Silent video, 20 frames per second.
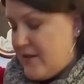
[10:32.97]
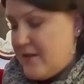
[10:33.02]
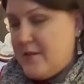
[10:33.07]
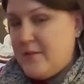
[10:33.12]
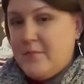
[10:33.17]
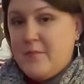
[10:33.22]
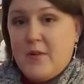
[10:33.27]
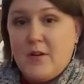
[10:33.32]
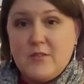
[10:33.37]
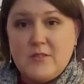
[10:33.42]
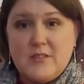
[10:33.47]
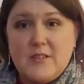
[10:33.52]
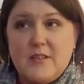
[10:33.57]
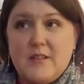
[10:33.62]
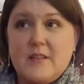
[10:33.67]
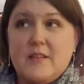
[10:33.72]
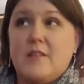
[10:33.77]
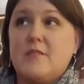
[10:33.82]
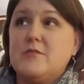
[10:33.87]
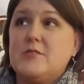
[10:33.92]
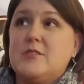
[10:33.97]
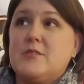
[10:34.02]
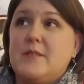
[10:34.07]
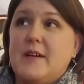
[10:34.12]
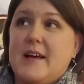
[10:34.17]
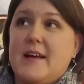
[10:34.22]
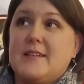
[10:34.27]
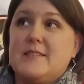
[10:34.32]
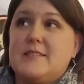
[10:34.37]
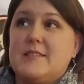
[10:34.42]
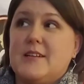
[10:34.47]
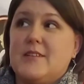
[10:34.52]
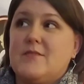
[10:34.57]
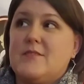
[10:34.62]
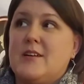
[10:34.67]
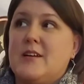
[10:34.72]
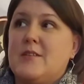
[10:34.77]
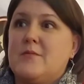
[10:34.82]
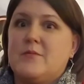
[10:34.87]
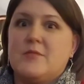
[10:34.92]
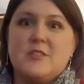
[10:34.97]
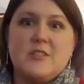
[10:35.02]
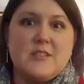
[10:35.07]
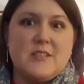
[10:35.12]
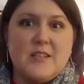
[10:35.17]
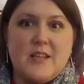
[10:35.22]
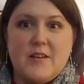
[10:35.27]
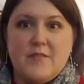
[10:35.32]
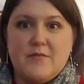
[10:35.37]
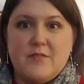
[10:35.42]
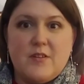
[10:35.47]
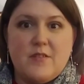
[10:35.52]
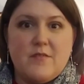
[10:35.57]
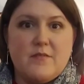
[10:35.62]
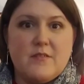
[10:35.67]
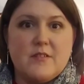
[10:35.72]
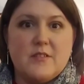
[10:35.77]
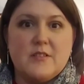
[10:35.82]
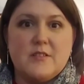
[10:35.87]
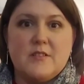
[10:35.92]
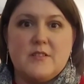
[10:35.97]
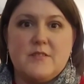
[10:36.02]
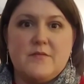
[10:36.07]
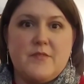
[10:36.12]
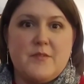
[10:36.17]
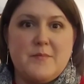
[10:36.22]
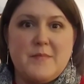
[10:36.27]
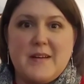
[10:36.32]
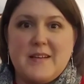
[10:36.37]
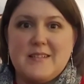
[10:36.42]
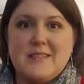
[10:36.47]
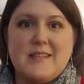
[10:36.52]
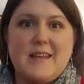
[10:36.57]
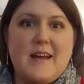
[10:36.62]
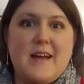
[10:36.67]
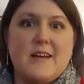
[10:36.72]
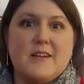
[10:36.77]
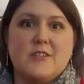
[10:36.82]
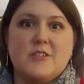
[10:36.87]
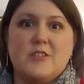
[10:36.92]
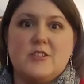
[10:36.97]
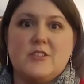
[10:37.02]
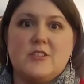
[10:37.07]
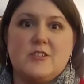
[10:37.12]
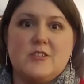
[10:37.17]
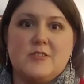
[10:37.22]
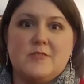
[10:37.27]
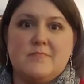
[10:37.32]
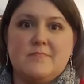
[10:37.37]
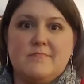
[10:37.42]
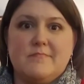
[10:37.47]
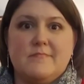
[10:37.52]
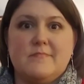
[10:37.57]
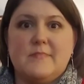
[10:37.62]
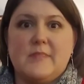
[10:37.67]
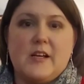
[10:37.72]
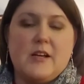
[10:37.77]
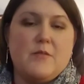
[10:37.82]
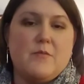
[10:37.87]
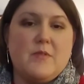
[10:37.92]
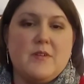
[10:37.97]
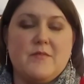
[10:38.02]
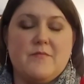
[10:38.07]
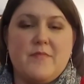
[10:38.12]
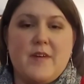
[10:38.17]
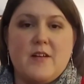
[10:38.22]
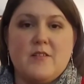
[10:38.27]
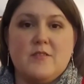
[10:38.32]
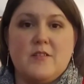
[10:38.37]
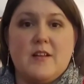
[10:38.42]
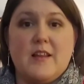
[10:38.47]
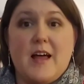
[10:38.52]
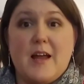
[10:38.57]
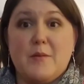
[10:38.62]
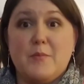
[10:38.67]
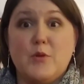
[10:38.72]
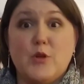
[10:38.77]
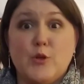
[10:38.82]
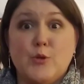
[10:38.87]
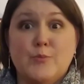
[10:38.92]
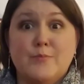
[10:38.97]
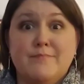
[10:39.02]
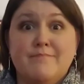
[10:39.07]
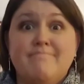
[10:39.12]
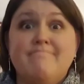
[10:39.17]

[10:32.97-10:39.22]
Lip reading: most of those 2 hats that I've done were just leftovers from my stash. I found a lot of blue.